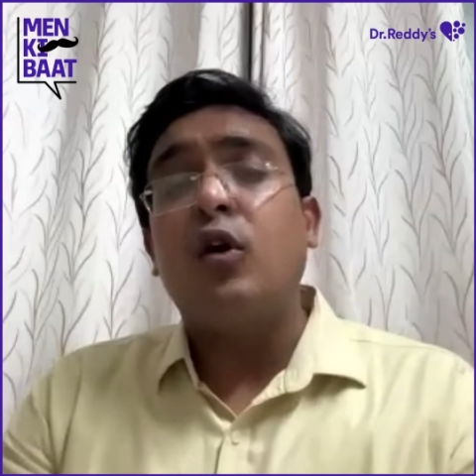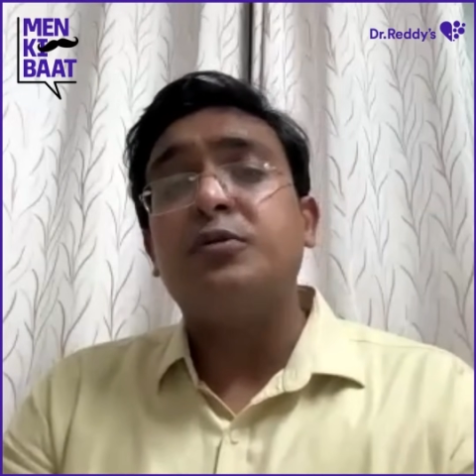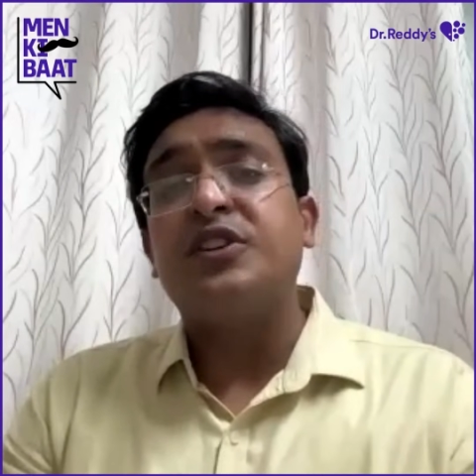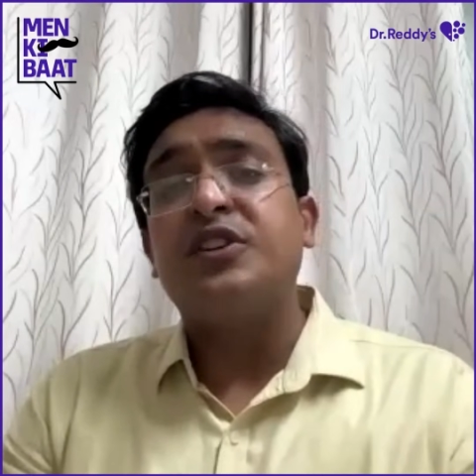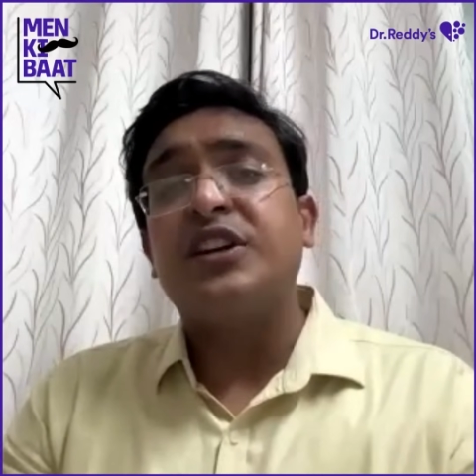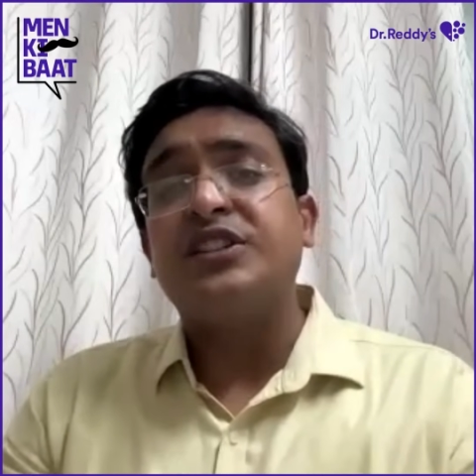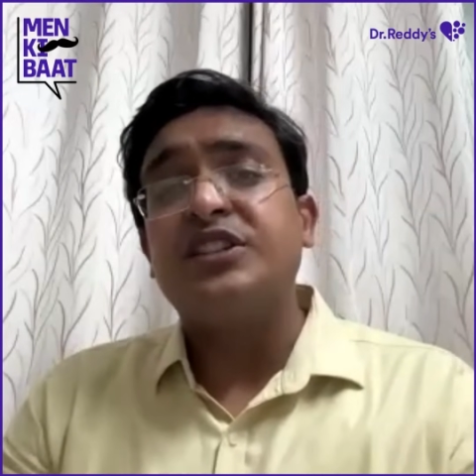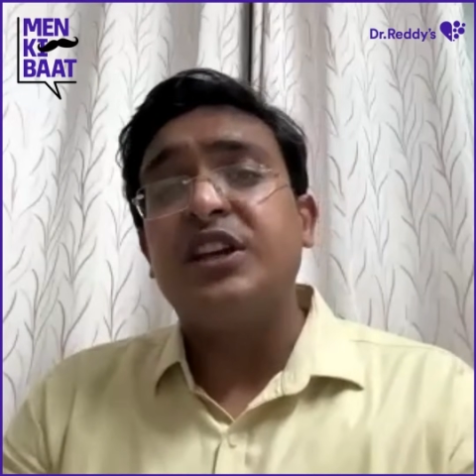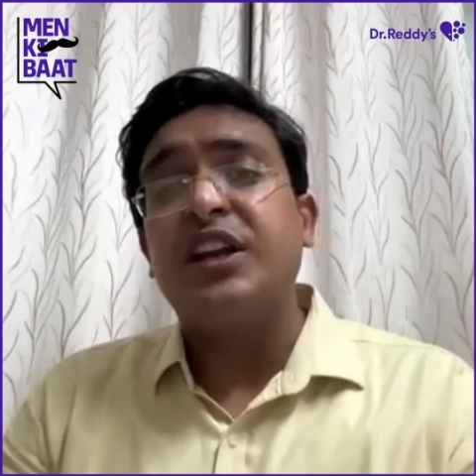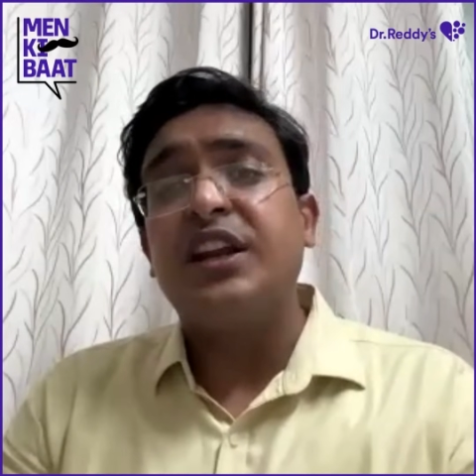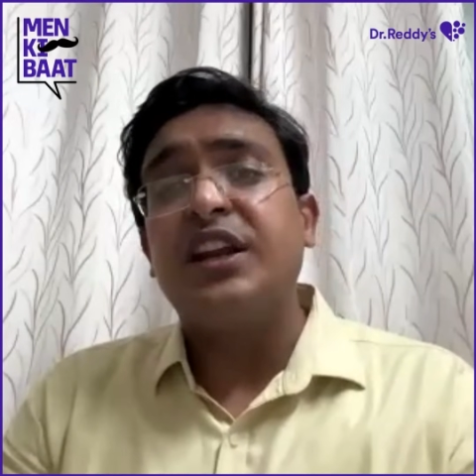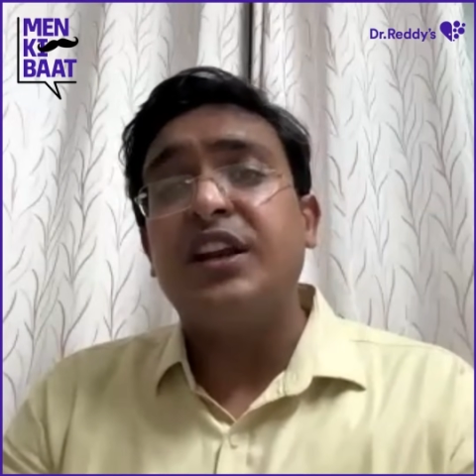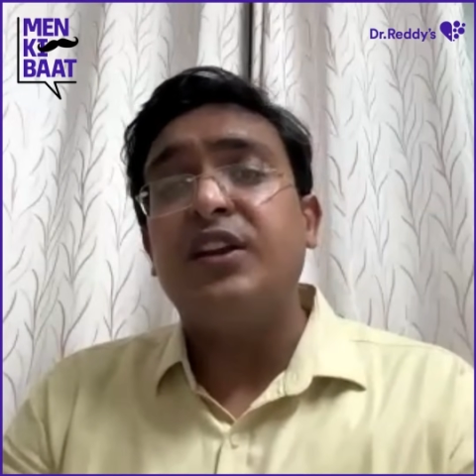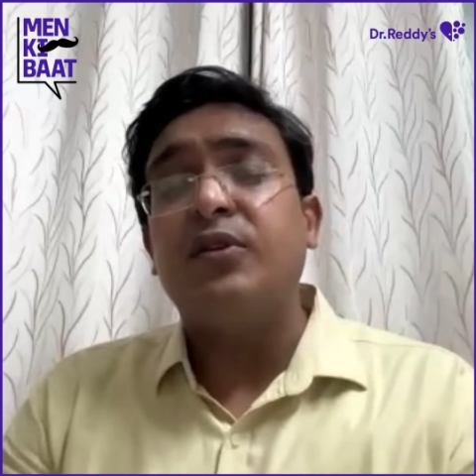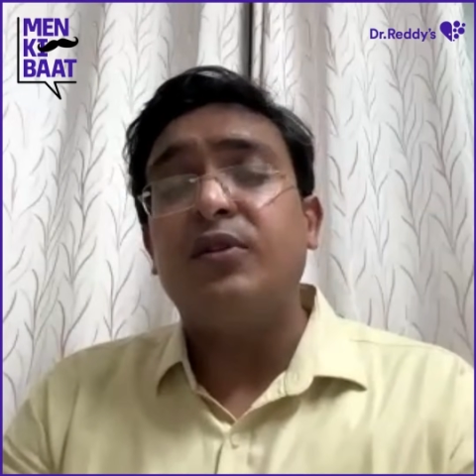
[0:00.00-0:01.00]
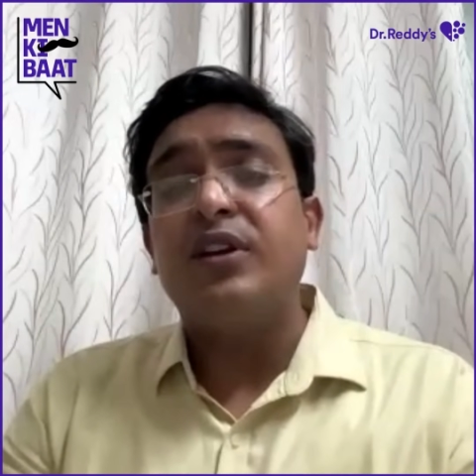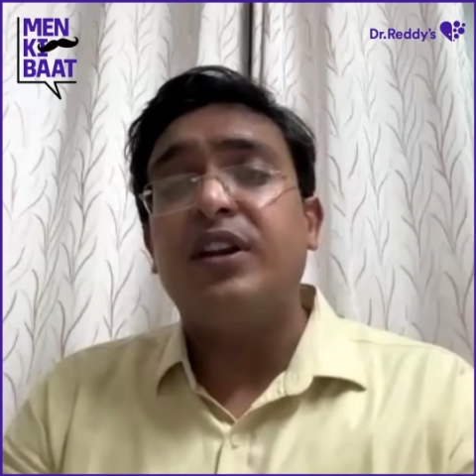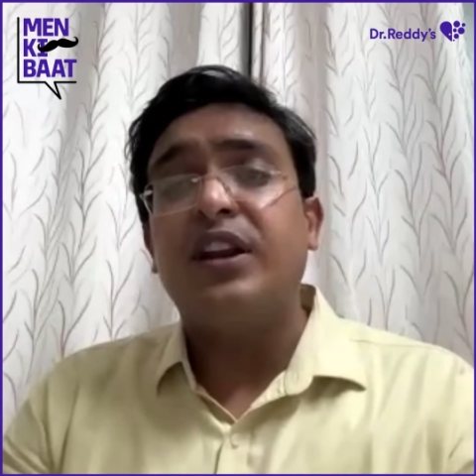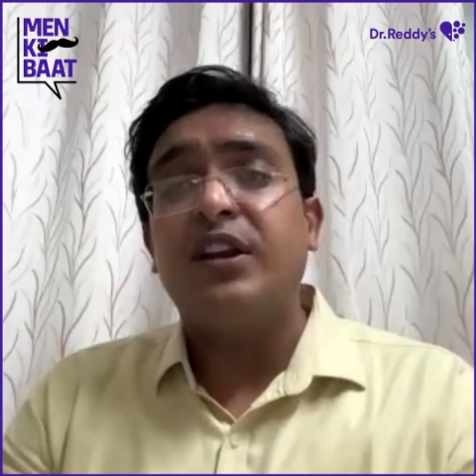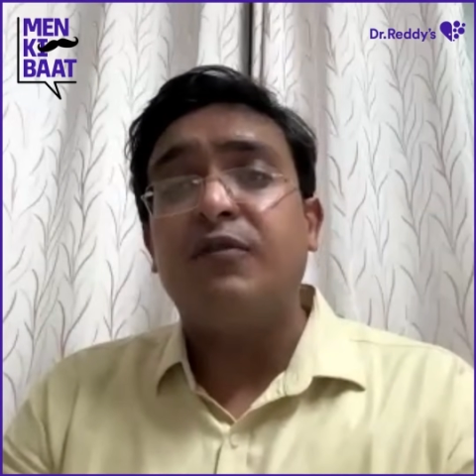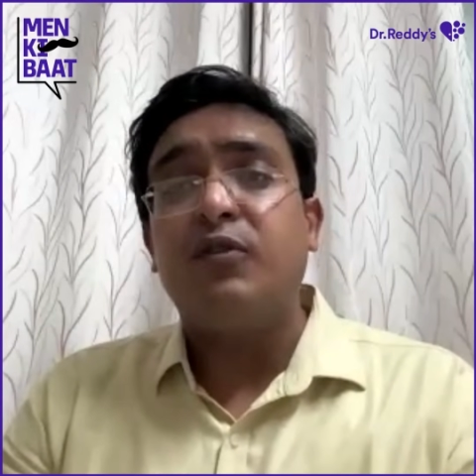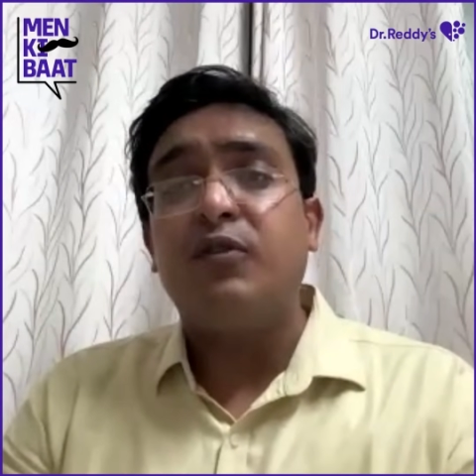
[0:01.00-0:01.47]
obstruction in
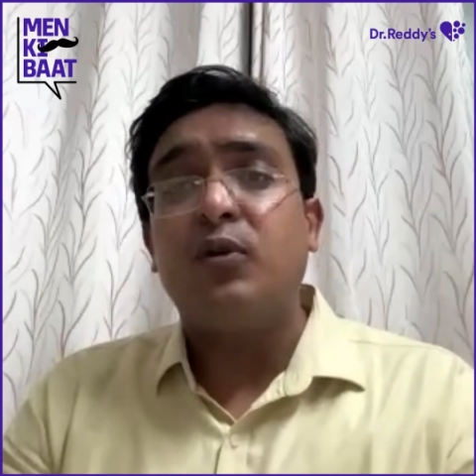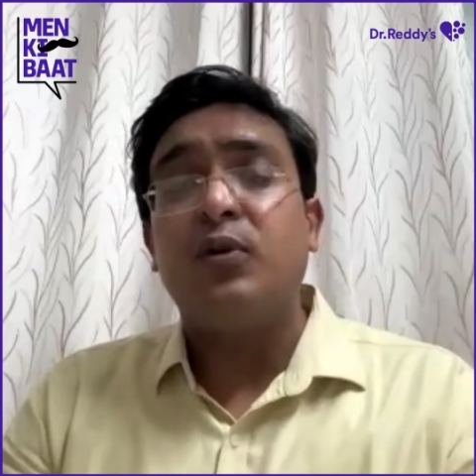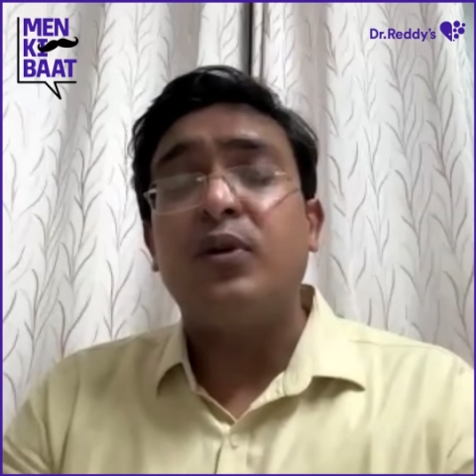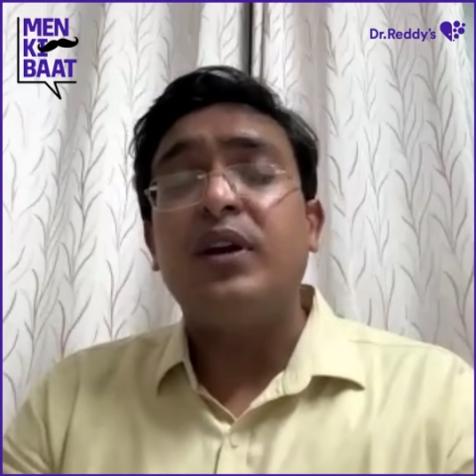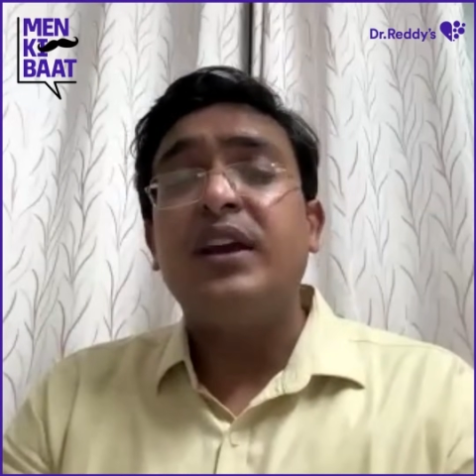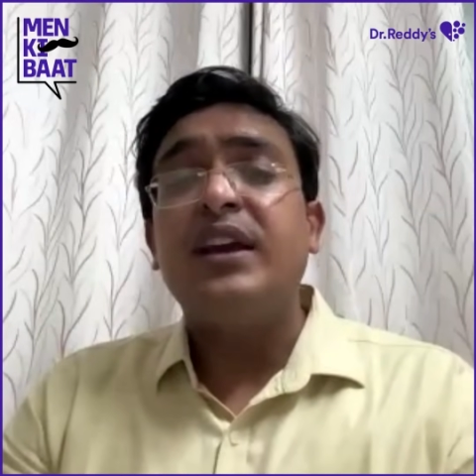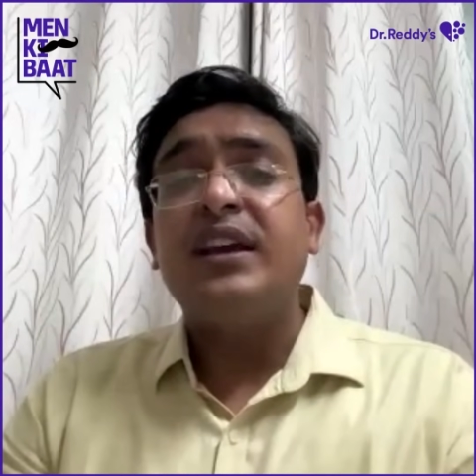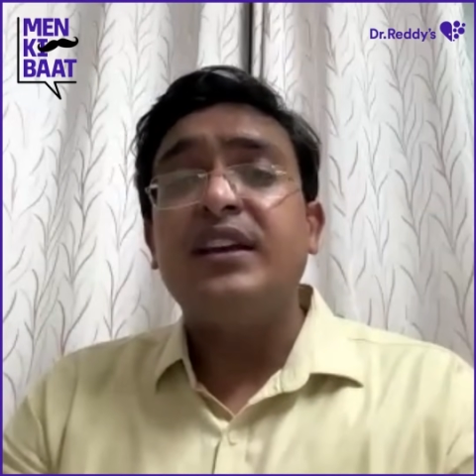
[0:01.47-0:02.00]
urinary flow